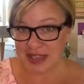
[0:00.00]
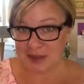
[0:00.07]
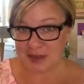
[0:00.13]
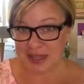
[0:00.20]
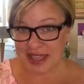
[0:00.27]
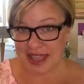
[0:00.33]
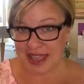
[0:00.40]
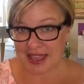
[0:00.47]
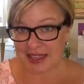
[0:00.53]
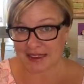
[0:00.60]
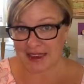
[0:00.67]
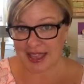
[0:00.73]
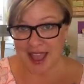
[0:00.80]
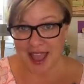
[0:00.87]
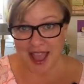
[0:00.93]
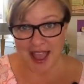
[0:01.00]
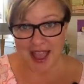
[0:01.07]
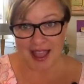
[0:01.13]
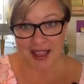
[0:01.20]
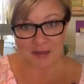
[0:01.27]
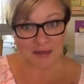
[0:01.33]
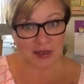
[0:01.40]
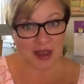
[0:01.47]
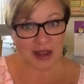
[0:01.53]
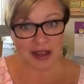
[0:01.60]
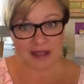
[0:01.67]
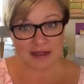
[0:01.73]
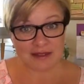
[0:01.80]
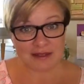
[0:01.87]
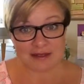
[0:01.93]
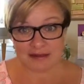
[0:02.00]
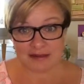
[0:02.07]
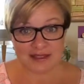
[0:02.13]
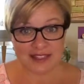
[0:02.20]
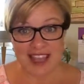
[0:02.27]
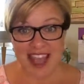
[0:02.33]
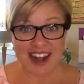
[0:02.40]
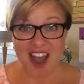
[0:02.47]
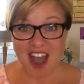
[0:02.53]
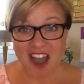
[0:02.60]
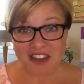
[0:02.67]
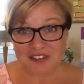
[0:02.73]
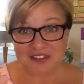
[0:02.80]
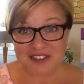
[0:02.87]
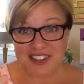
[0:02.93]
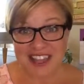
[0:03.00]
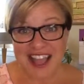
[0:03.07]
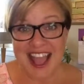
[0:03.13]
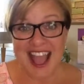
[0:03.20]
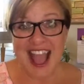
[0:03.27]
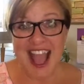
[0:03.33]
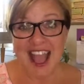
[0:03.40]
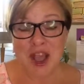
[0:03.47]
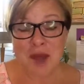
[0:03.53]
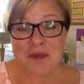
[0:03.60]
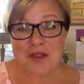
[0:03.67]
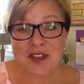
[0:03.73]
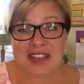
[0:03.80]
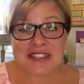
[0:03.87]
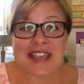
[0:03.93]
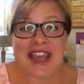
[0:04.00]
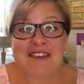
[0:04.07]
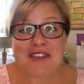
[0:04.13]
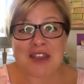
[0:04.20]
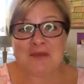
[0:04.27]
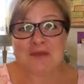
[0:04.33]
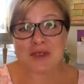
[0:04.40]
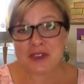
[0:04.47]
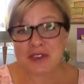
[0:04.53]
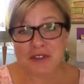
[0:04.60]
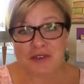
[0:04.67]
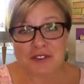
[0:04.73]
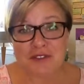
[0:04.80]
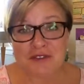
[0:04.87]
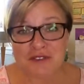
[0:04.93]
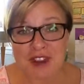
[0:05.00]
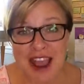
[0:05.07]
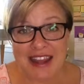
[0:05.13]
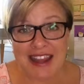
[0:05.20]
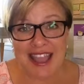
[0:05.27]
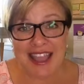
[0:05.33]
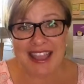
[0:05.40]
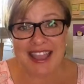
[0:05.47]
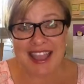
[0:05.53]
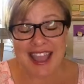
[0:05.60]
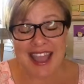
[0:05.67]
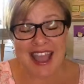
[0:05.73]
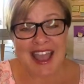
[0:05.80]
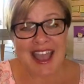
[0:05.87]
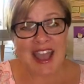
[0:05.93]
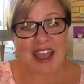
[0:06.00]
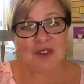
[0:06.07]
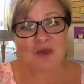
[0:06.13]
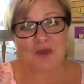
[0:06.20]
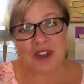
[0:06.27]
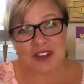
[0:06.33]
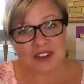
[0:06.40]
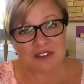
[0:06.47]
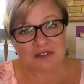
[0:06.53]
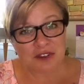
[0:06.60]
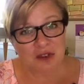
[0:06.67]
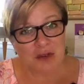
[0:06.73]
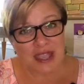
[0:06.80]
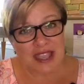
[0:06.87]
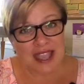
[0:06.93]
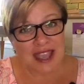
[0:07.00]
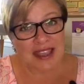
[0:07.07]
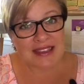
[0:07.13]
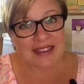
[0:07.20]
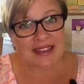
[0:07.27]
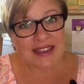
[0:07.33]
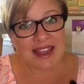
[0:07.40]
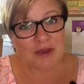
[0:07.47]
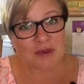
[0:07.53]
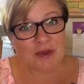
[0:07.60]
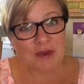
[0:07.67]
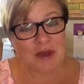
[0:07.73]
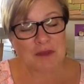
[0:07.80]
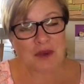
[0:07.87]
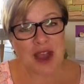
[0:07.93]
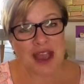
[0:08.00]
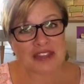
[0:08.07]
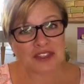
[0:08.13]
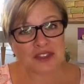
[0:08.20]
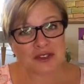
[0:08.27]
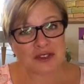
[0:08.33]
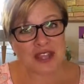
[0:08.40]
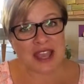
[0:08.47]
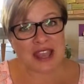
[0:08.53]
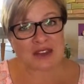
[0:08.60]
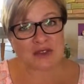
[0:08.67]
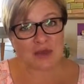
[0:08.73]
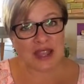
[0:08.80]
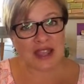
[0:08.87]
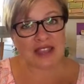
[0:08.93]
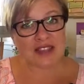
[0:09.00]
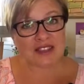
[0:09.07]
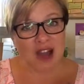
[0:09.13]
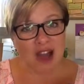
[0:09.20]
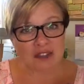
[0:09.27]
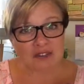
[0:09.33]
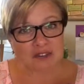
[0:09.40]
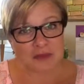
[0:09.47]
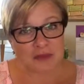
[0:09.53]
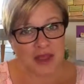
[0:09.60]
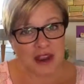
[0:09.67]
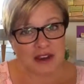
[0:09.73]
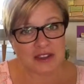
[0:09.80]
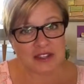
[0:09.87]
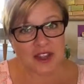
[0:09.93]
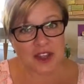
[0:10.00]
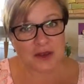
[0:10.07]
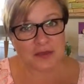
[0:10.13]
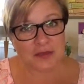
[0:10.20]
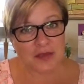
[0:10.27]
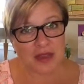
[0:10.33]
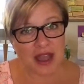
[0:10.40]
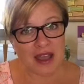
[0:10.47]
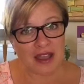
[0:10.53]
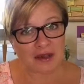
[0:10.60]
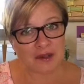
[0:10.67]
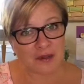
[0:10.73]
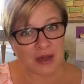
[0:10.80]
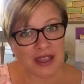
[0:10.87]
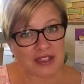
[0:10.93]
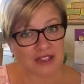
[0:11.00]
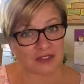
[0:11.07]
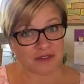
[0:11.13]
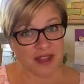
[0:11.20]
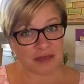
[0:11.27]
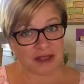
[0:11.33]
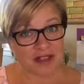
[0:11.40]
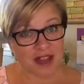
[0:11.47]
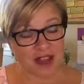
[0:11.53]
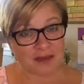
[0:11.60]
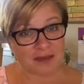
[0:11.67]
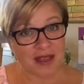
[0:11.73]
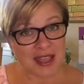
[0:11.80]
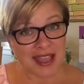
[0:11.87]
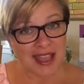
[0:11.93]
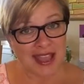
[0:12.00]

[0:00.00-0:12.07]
coming in, I'm gonna sign off. I hope you guys have a beautiful Friday, a wonderful weekend. Remember, I do take weekends off from Periscope. Weekends are family time.